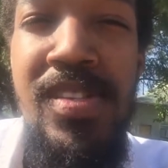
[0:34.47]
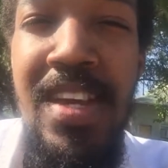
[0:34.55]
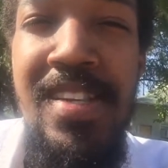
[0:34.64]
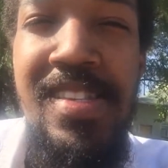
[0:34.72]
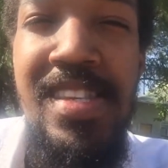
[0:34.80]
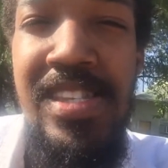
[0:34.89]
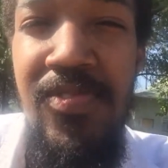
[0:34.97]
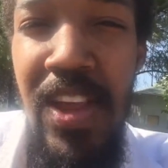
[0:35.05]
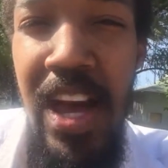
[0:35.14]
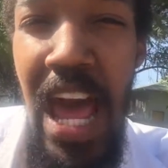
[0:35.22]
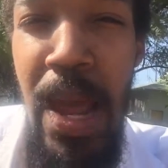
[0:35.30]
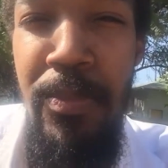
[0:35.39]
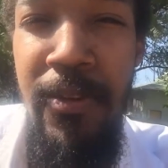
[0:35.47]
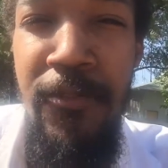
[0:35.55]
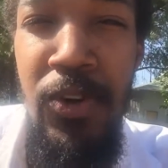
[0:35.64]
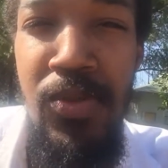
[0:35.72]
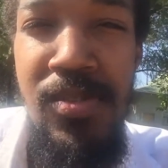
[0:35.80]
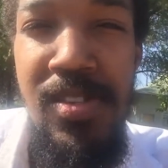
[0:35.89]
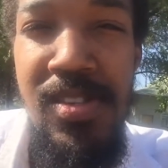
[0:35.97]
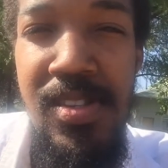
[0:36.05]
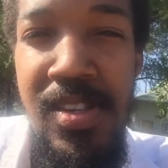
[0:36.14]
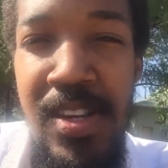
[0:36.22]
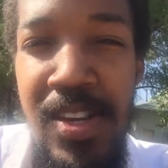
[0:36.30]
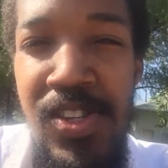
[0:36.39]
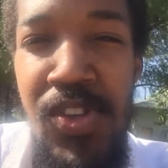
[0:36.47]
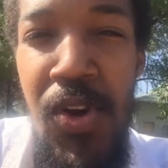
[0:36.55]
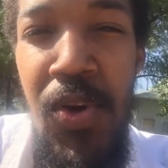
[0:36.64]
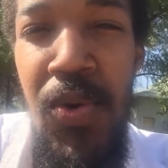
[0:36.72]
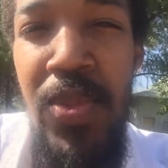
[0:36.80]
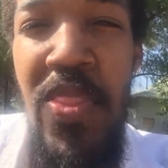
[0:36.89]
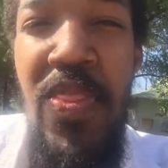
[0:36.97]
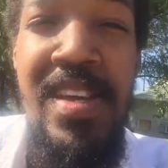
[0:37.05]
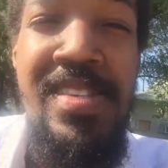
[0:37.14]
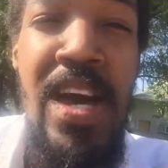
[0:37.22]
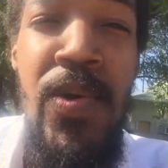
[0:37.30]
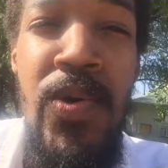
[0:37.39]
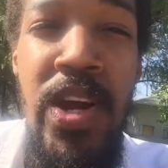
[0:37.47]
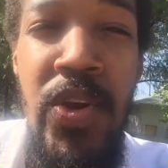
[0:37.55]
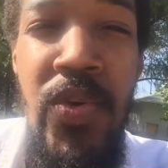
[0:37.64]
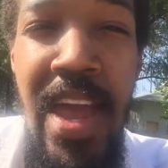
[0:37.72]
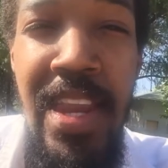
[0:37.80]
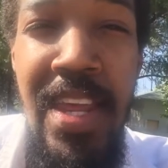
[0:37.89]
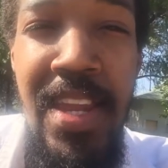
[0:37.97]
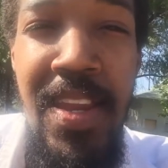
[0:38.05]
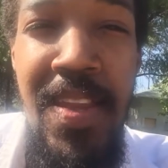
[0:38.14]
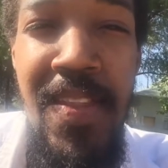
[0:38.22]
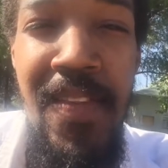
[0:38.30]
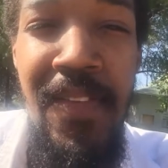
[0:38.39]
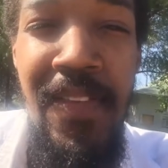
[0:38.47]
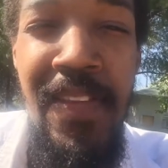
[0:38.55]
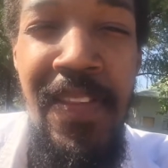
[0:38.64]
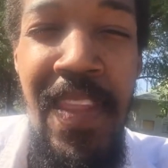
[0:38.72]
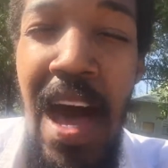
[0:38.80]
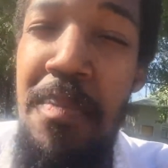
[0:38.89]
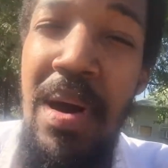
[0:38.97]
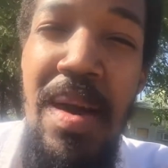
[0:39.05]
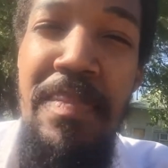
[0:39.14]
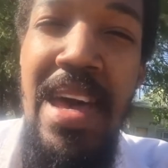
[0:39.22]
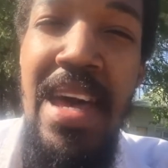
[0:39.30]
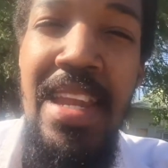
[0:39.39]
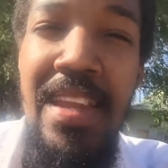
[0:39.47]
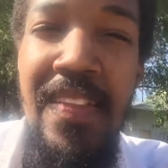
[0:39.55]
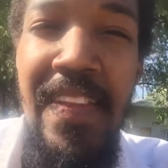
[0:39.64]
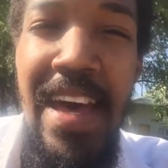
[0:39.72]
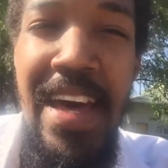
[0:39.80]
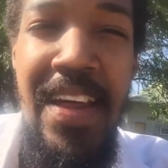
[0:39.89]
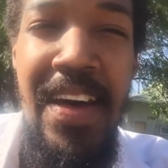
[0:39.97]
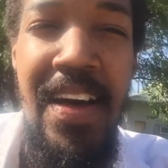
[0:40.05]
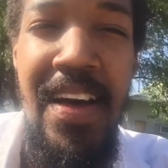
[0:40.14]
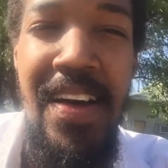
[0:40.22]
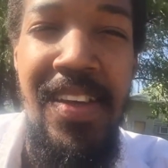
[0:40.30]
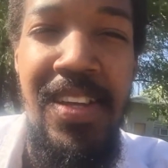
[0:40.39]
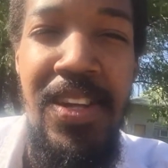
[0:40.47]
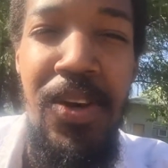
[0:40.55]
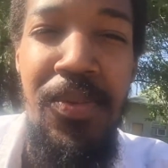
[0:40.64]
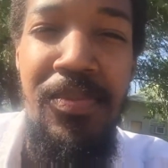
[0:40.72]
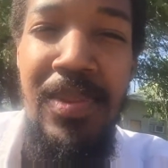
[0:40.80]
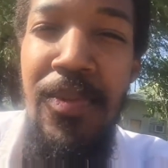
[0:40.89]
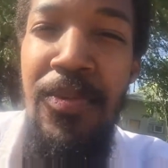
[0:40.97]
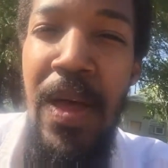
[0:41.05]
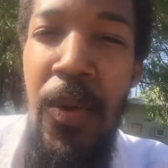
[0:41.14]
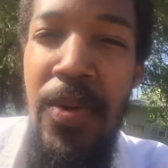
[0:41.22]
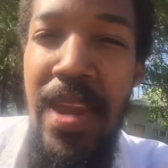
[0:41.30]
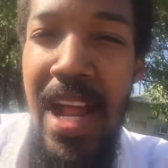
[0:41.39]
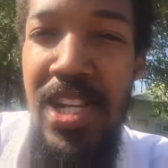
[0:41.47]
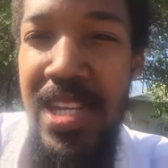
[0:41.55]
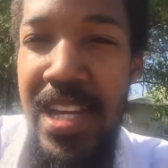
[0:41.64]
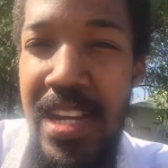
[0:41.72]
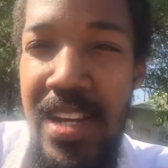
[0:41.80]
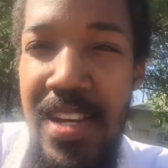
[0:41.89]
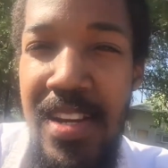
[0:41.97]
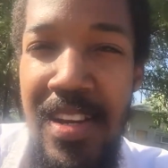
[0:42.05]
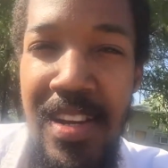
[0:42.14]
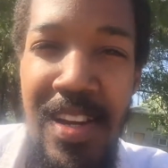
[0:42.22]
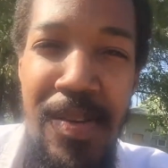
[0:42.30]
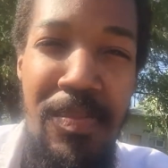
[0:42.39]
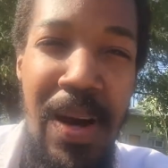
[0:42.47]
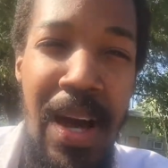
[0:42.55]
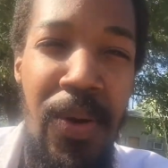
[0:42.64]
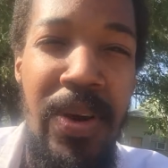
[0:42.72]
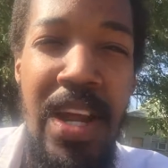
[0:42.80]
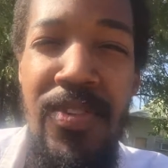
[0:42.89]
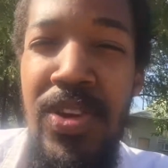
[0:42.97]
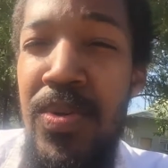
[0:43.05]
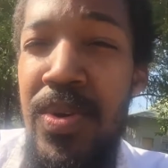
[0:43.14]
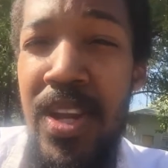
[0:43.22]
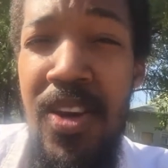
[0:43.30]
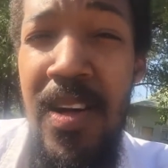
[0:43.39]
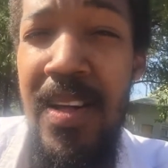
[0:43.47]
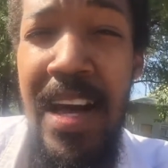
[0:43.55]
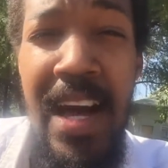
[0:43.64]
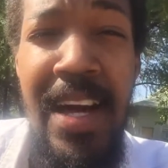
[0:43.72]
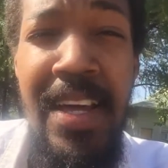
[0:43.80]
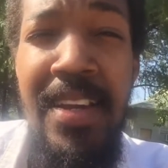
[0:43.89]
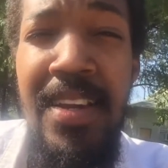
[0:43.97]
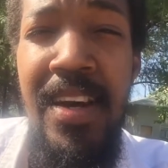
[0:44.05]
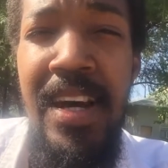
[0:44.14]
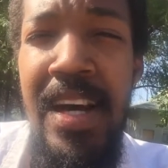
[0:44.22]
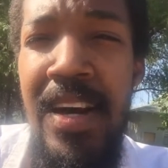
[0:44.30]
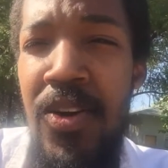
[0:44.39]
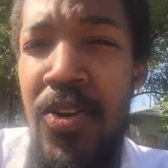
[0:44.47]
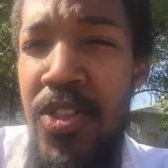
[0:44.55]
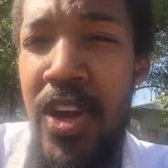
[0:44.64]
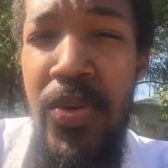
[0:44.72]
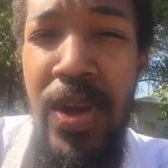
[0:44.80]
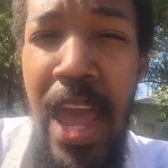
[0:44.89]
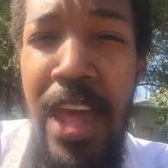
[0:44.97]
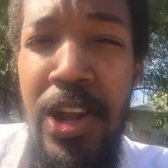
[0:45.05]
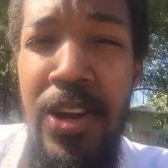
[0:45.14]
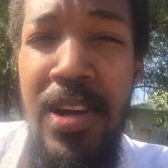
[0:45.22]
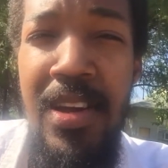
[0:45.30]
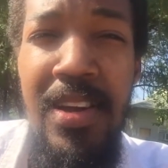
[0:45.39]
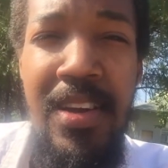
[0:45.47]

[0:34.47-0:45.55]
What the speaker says: It consists of non-hybrid foods. So the things that were created not by man, that that were naturally here by whatever you want to call God or the creator.